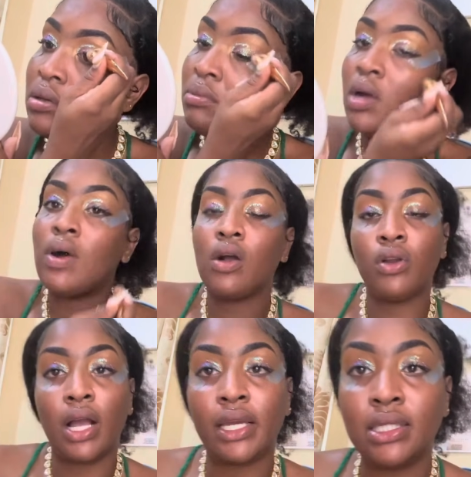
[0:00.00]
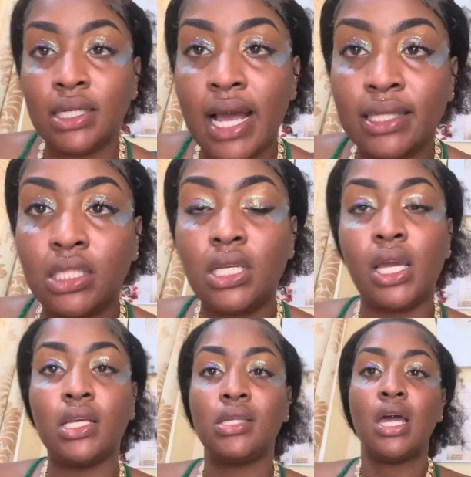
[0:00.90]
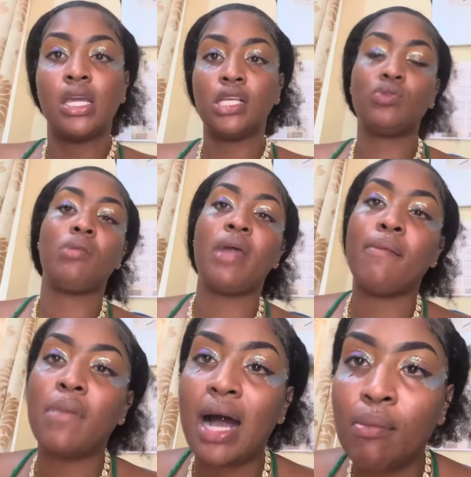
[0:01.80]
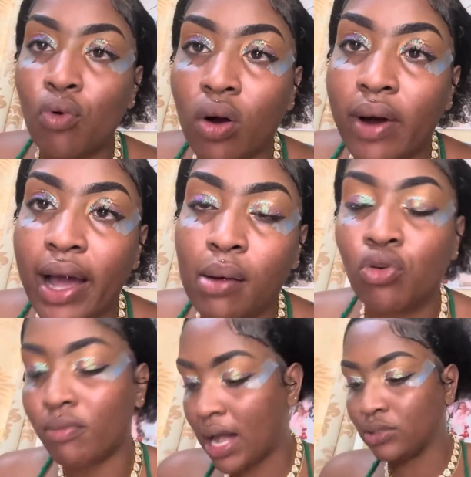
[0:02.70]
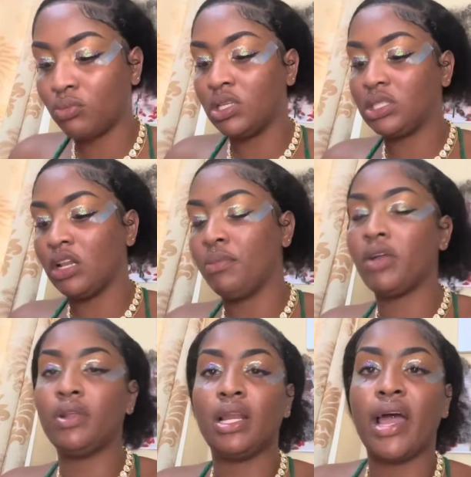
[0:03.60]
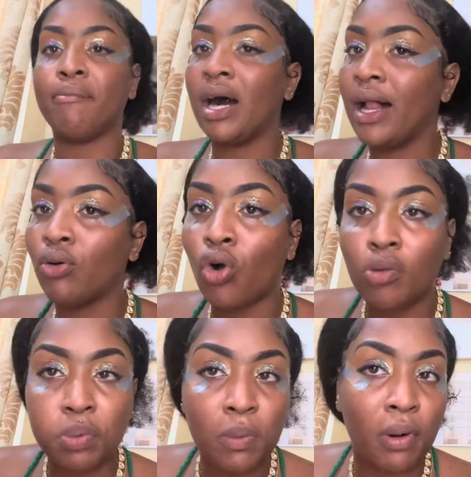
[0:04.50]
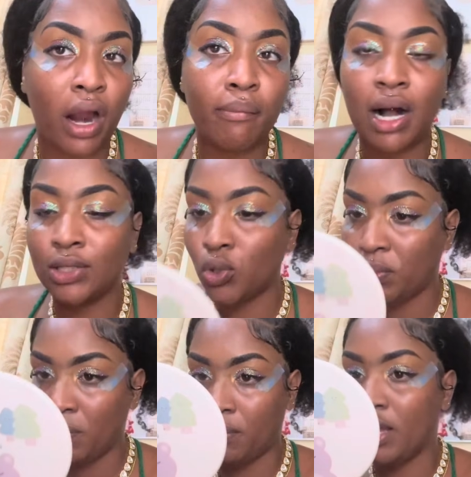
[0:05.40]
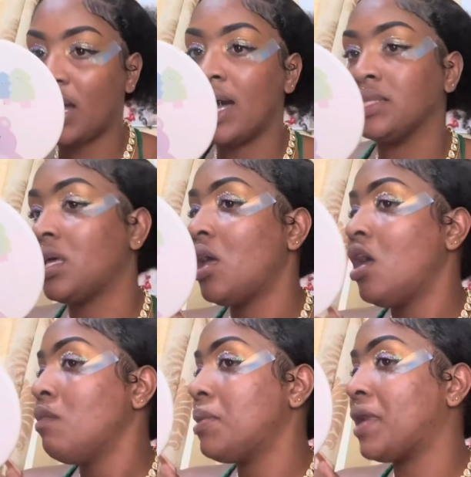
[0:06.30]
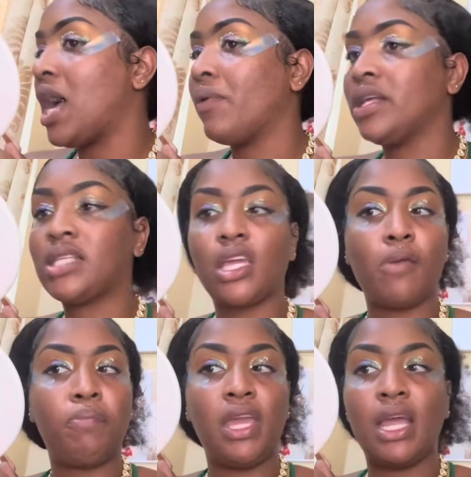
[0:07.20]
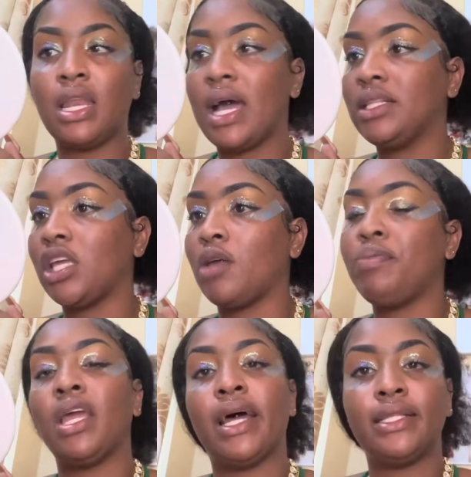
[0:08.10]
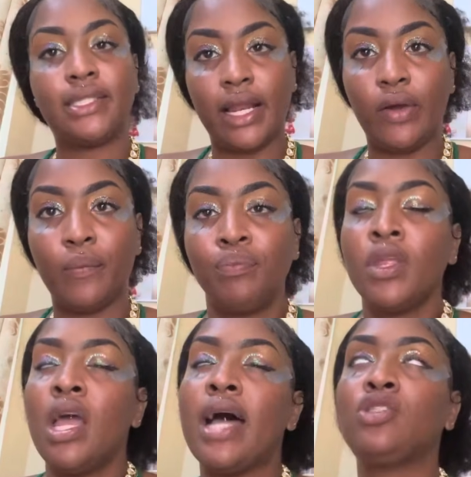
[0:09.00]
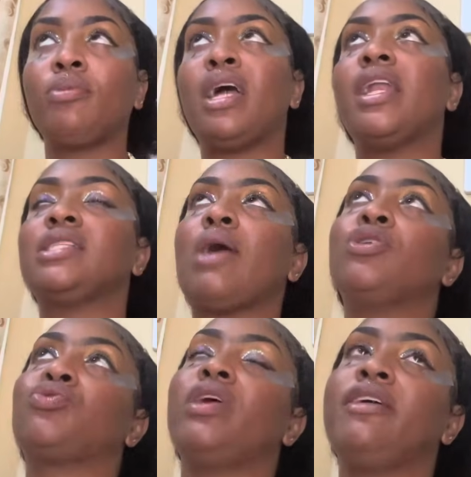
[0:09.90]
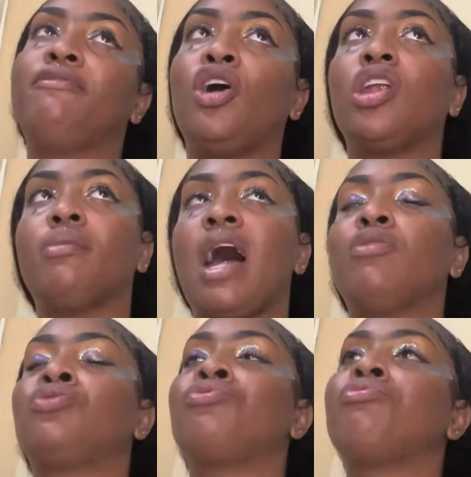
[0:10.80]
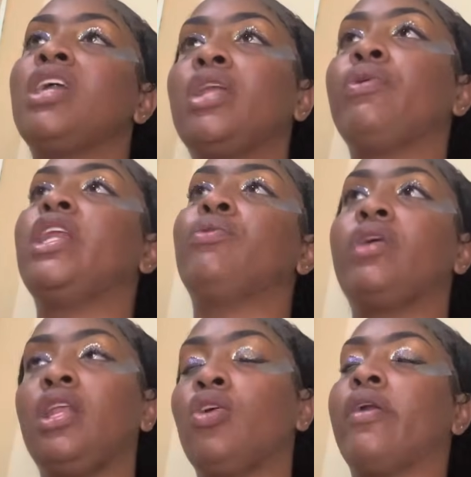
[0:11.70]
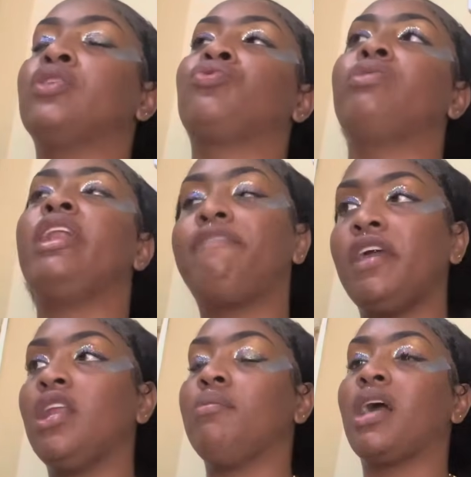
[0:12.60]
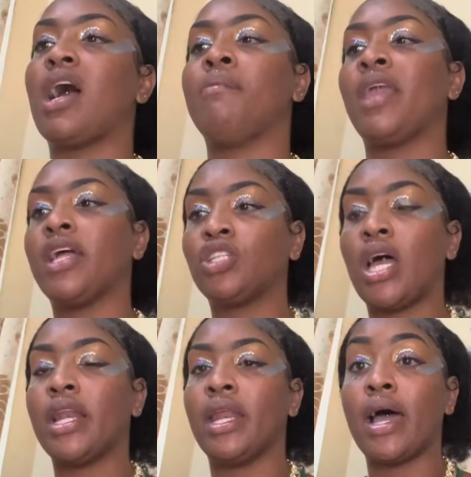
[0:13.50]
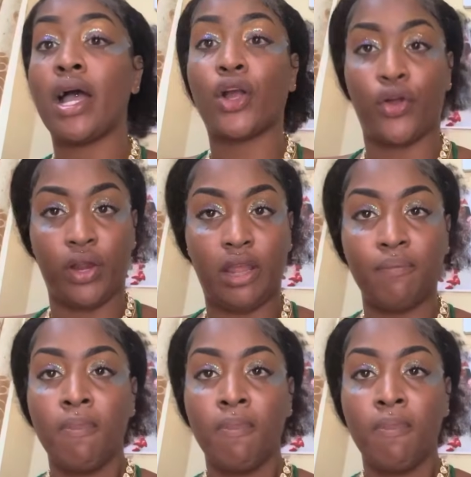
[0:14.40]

I don't want to go down a Kitty, guys. The thing is, it's when me a ball more while move ball to myself. I don't really like ball round people or ball two people because people always take your pain and take your pain and tell you. And to be honest, I was really vulnerable. I was really, really, really low and I was really feeling it because me and Jelani not agree.